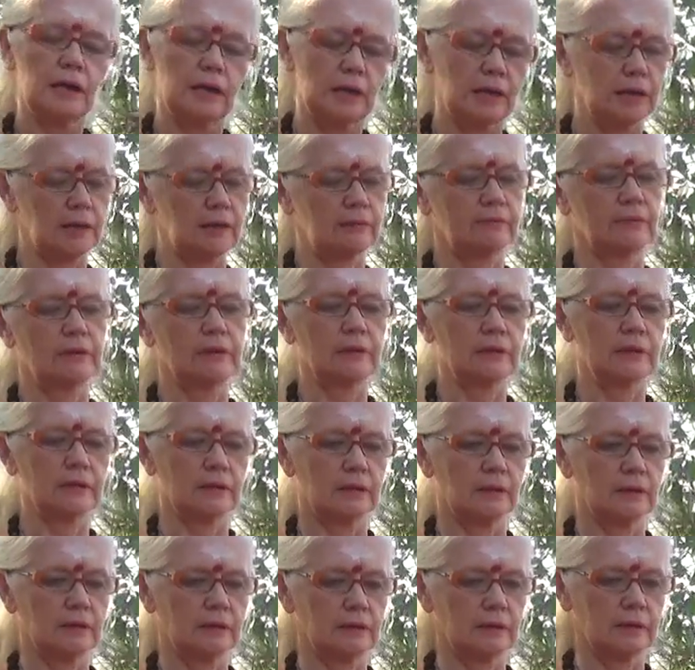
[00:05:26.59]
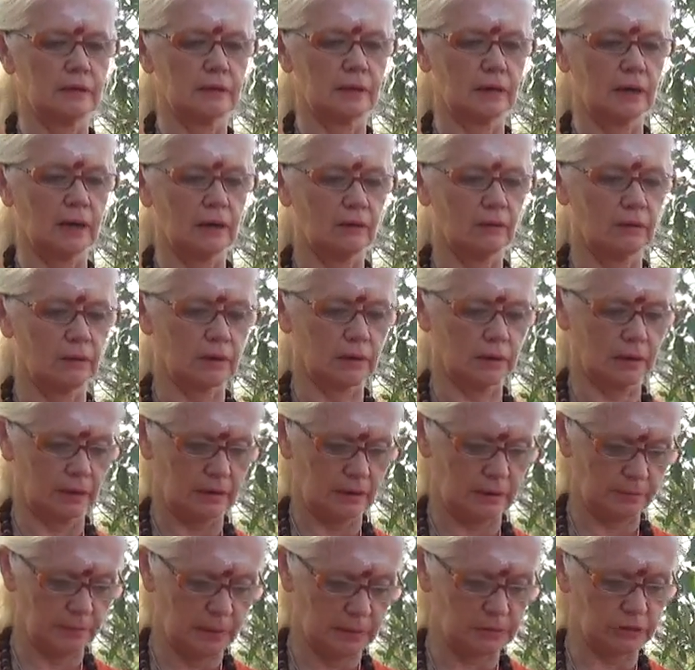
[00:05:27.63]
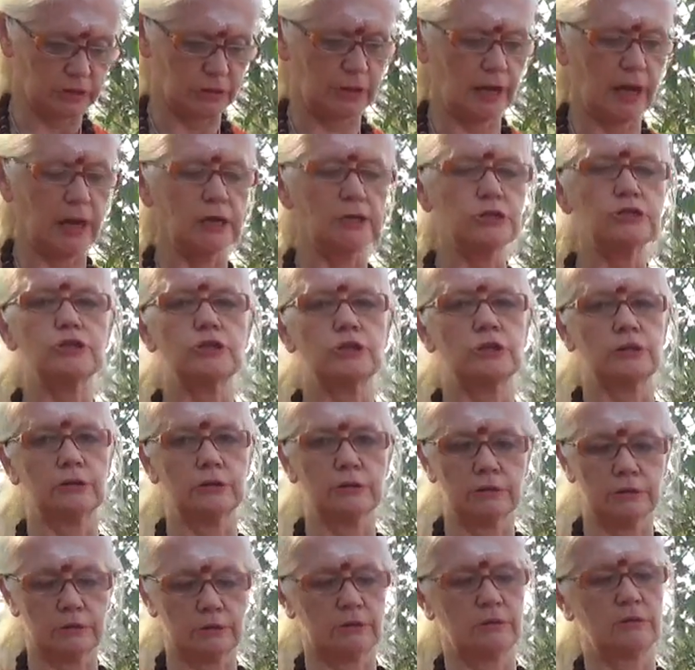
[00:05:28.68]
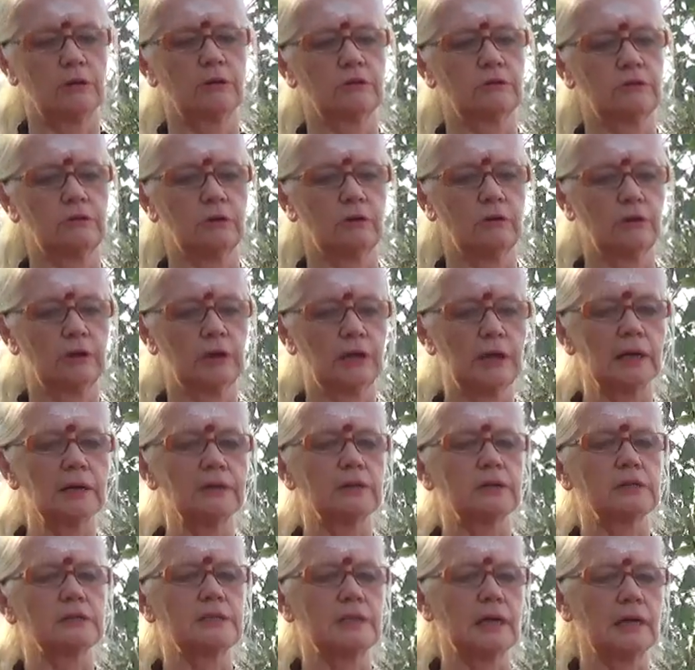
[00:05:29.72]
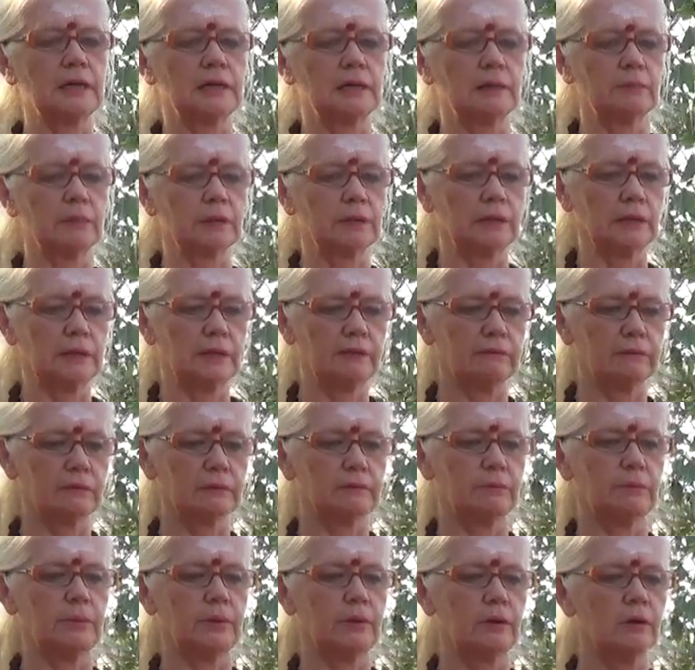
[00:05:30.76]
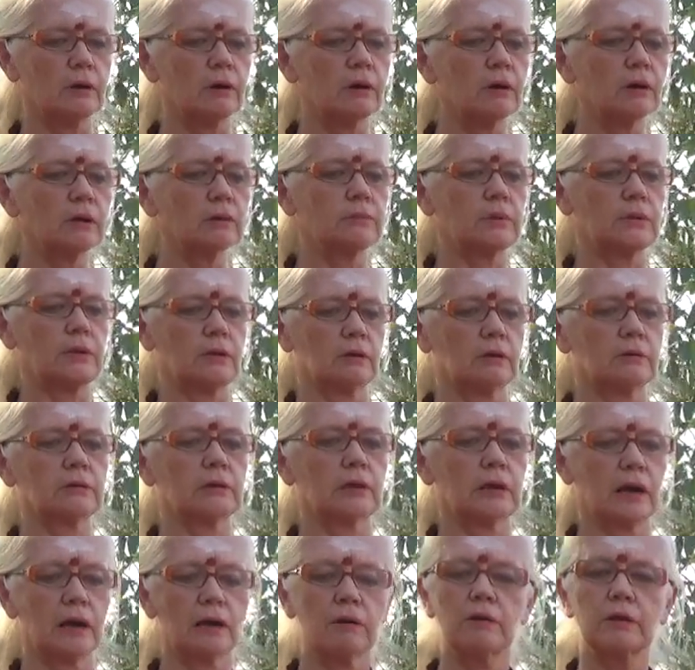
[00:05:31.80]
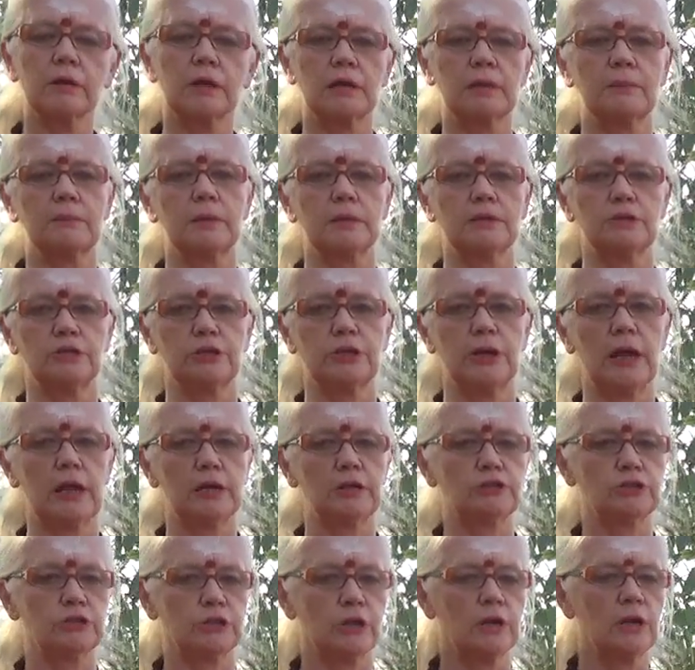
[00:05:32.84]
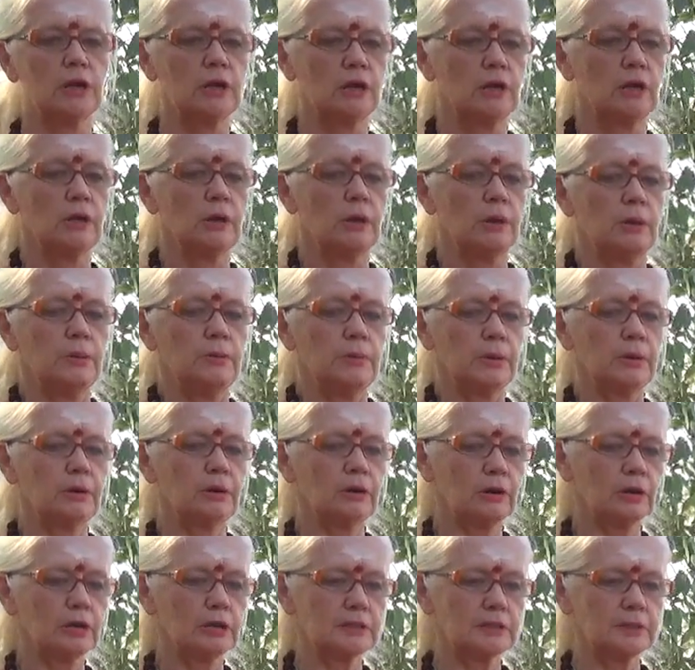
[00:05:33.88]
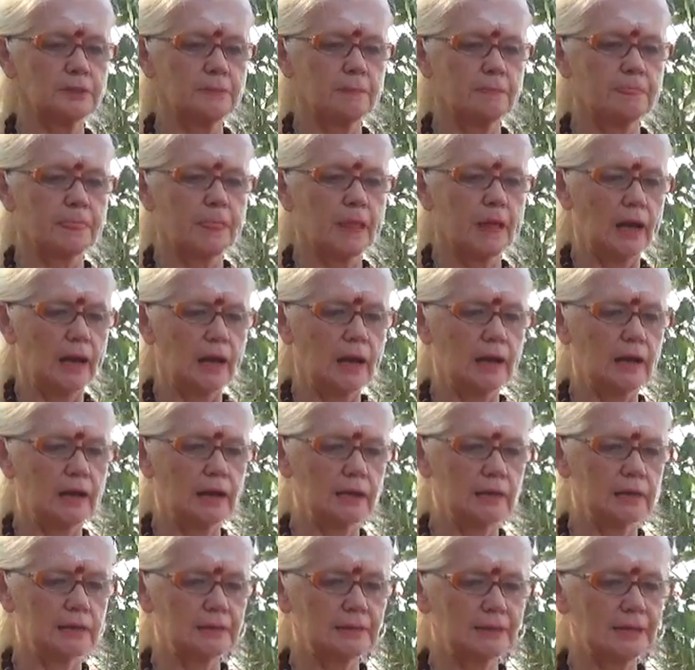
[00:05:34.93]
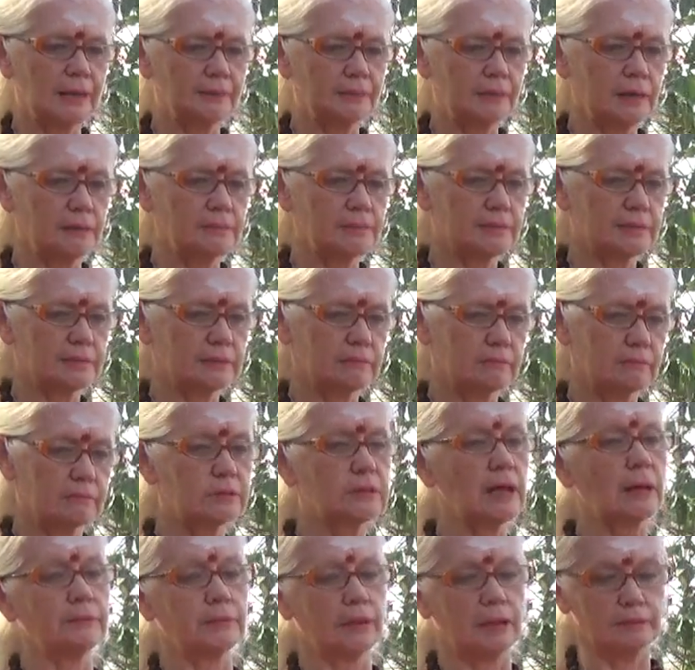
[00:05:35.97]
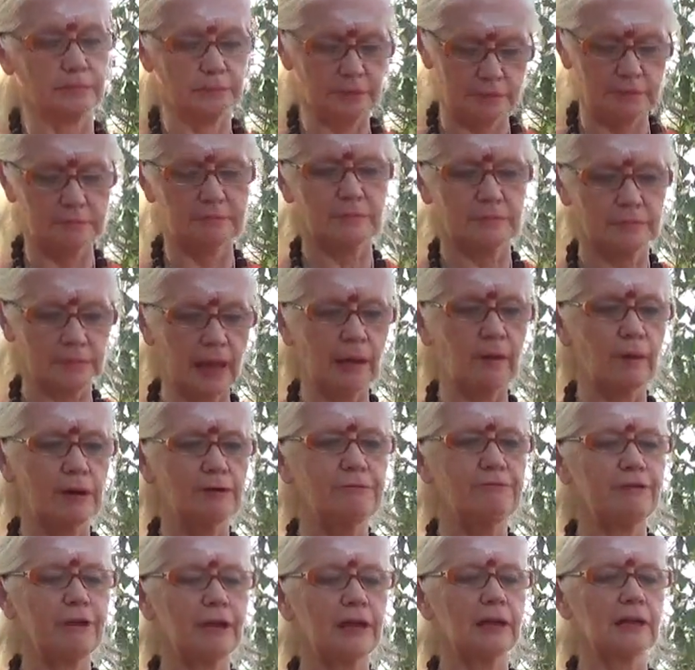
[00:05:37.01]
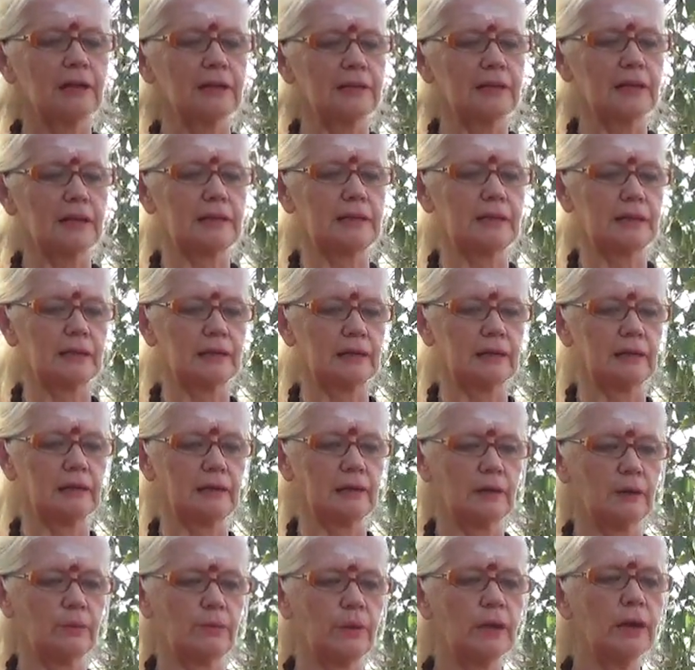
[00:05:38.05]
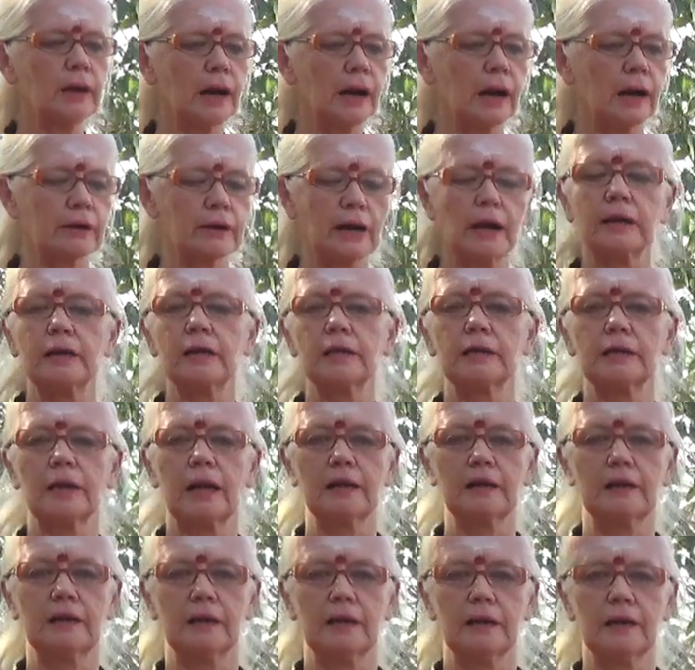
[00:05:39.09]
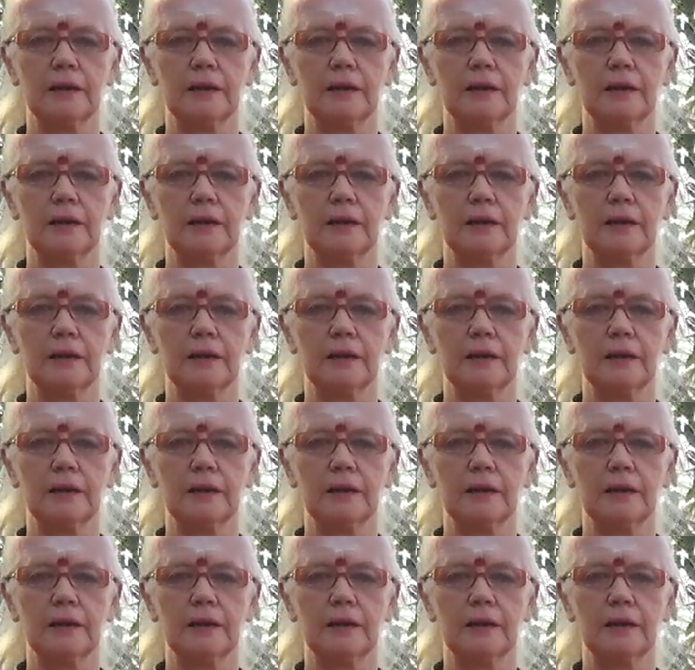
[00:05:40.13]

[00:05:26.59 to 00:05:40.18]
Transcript: even our imagination, not only understanding, but even beyond our imagination. Because sometimes now I feel that we are running like